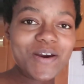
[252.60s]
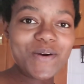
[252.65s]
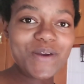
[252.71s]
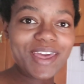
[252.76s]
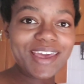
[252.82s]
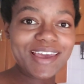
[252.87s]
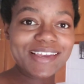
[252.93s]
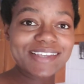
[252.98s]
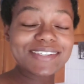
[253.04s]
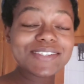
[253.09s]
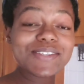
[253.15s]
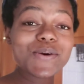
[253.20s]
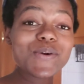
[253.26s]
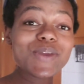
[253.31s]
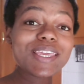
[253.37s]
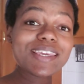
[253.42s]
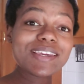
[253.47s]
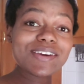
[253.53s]
Okay,
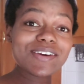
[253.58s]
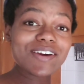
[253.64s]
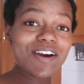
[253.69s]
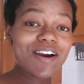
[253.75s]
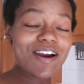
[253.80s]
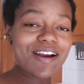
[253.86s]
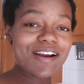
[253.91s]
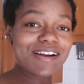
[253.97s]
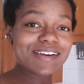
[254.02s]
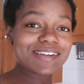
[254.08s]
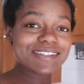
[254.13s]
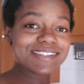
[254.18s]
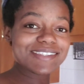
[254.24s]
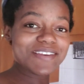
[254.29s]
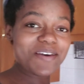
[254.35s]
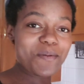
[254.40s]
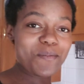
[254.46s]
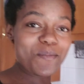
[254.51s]
so here
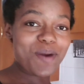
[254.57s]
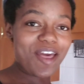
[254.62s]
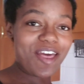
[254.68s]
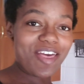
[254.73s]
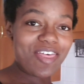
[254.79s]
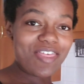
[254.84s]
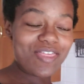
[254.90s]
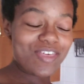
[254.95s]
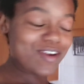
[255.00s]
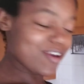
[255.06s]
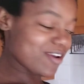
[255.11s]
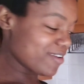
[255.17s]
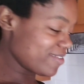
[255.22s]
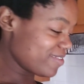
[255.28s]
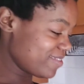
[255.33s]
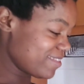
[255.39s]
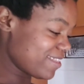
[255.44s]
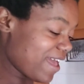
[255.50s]
are some
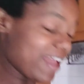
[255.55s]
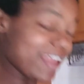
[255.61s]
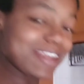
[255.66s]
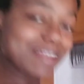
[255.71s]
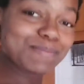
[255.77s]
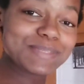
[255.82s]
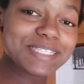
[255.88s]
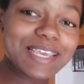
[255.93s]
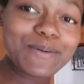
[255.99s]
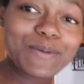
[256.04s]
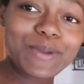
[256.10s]
other items